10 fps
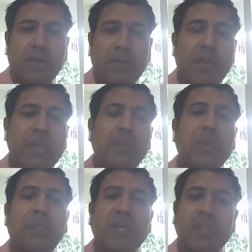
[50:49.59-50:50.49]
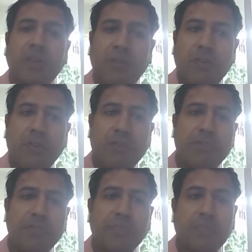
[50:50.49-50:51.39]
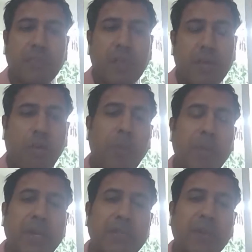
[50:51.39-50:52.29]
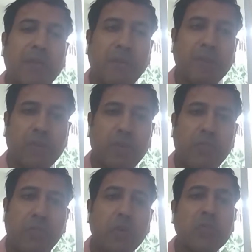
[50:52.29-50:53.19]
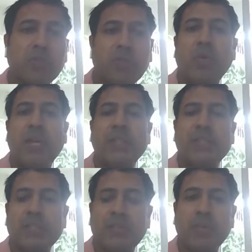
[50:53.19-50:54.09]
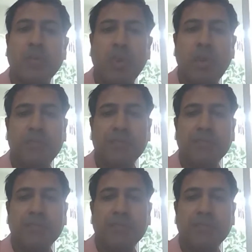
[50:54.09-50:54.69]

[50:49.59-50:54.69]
there has been a pressure on optimizing cost on most of the organizations in the world,